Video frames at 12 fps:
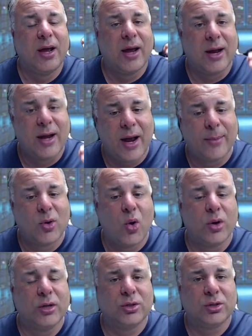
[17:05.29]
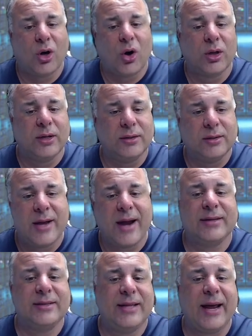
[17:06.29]
and I'm going to install it
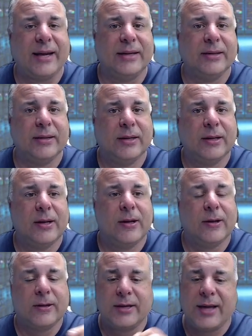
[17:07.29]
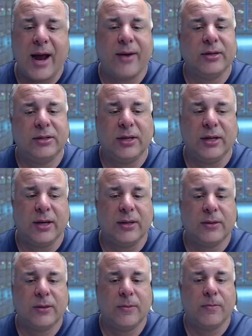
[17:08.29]
next day. Guarantee it.
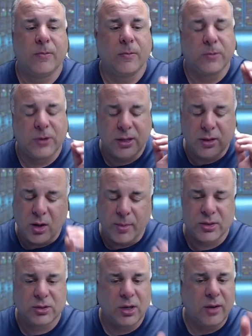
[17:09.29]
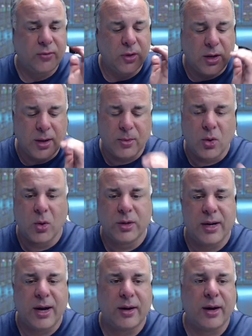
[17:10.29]
Getting all my stuff, and I'm going
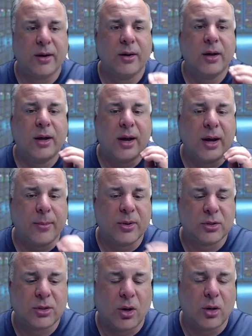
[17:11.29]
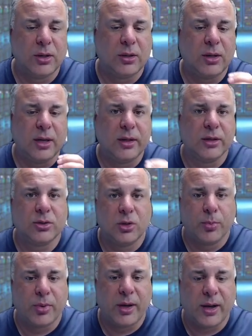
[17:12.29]
down there and I'm installing it in this
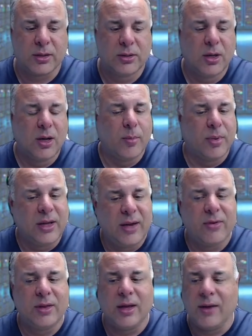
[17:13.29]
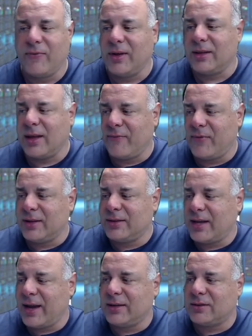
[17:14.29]
super hex. But even if it
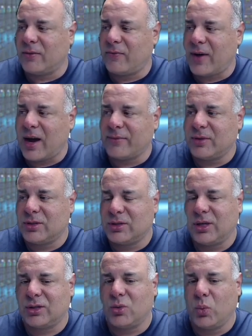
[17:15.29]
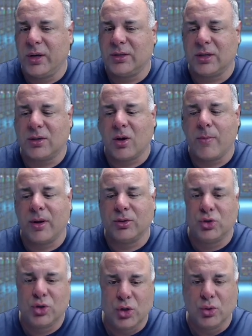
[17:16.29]
takes the 5 to 6 weeks, they're talking about
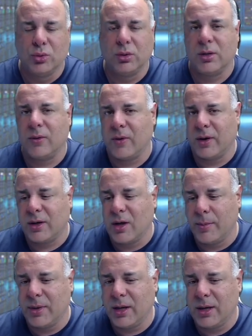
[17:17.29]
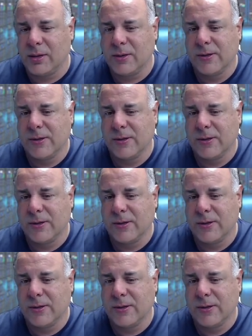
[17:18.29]
June, right, coming in,